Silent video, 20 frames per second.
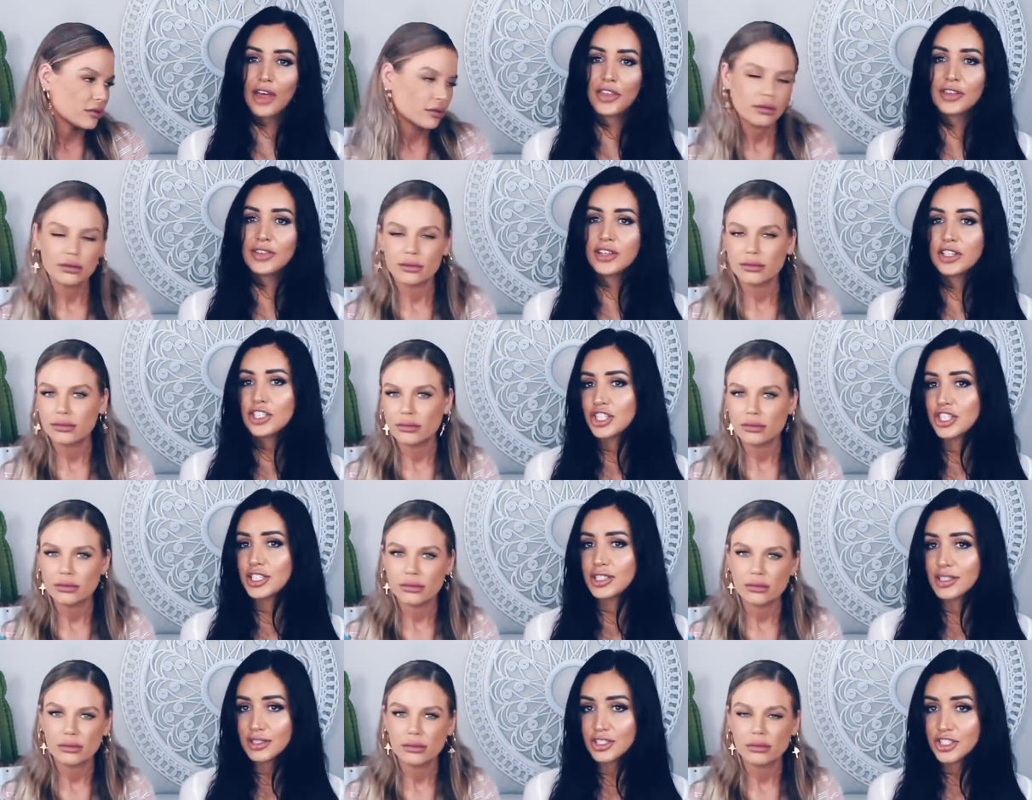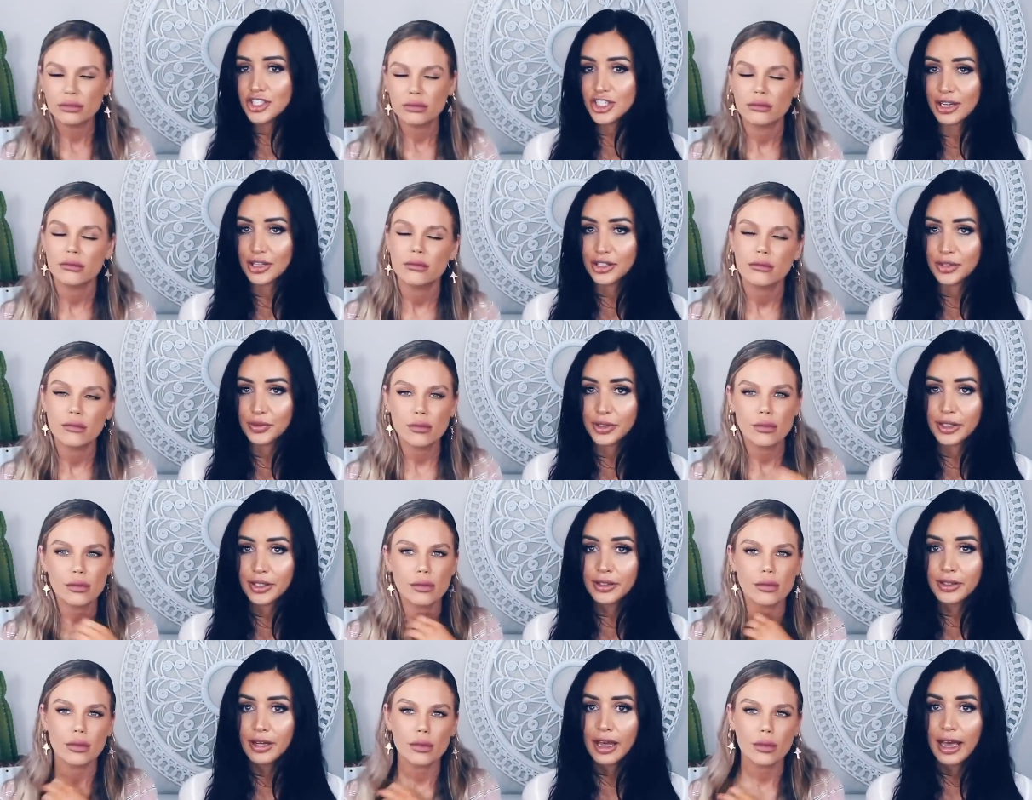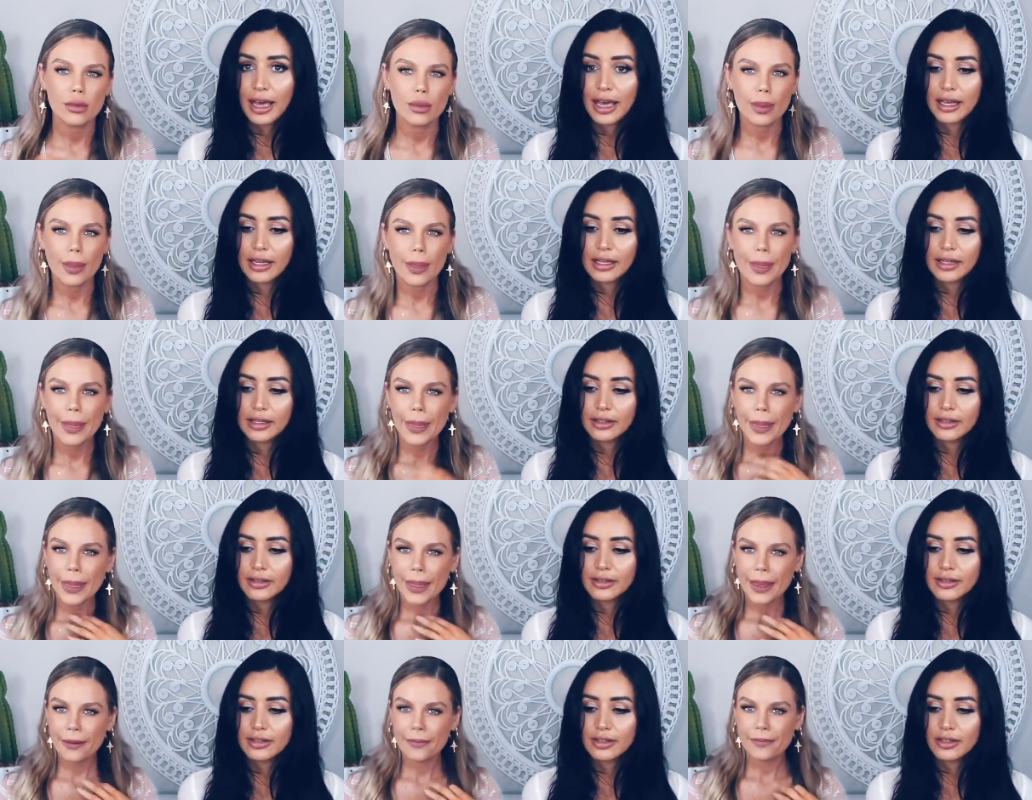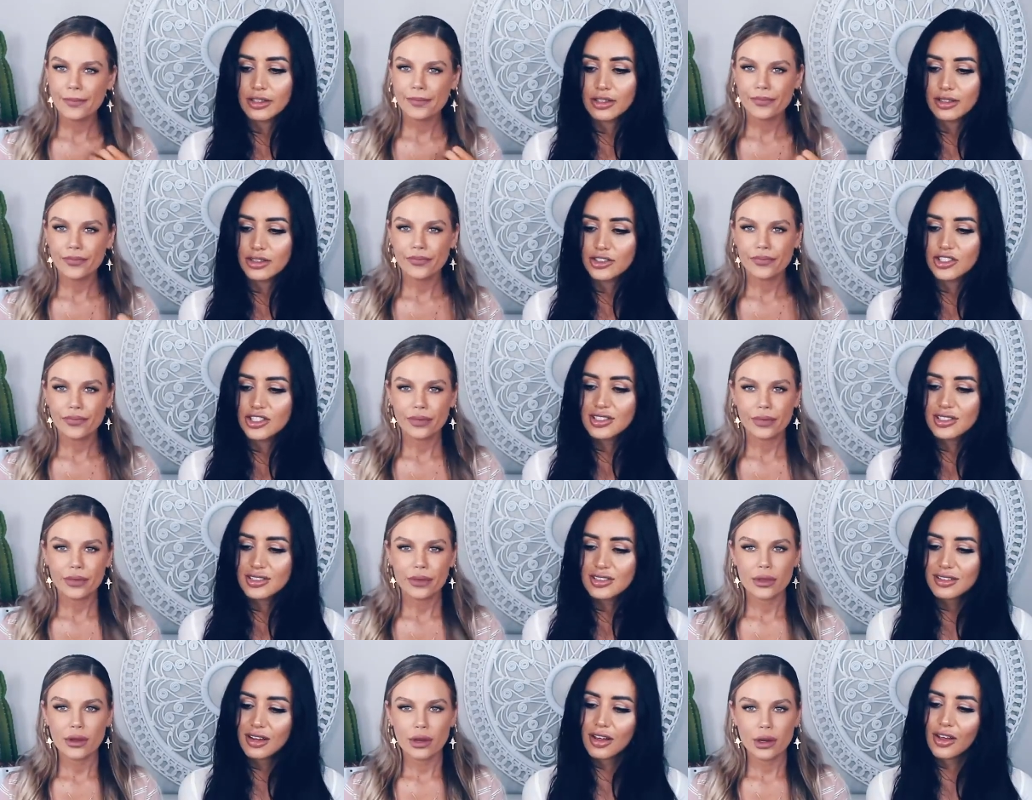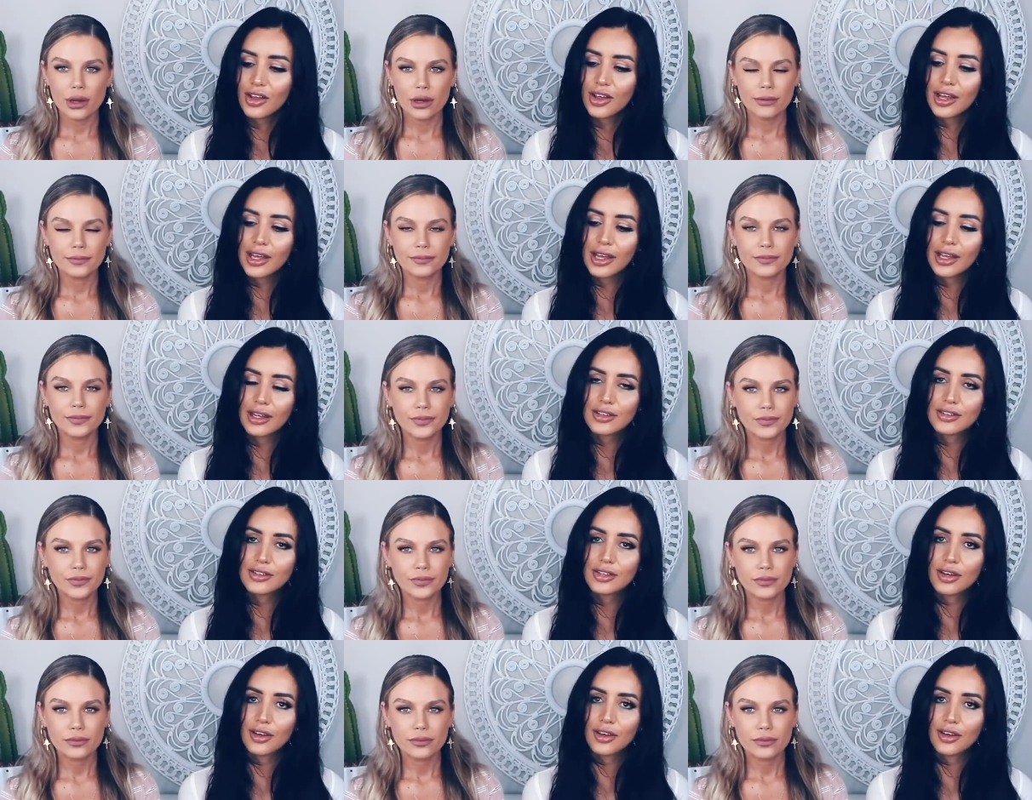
Speaker 1: I think that she is genuine and just her head